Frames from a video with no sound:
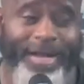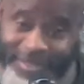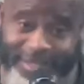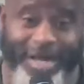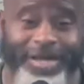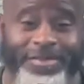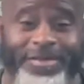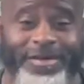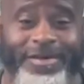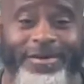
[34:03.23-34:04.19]
is death.
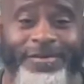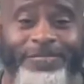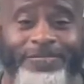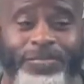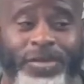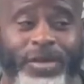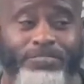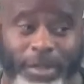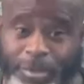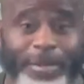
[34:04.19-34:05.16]

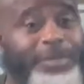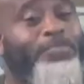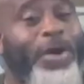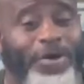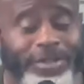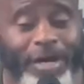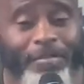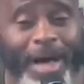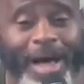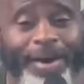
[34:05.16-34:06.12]
But to be spiritually
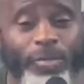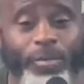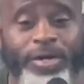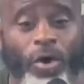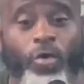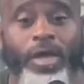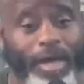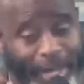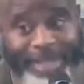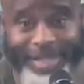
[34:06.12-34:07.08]
minded, we know
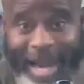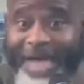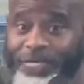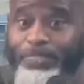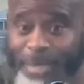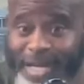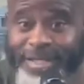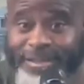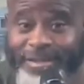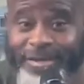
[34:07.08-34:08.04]
is life and
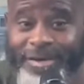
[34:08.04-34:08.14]
peace.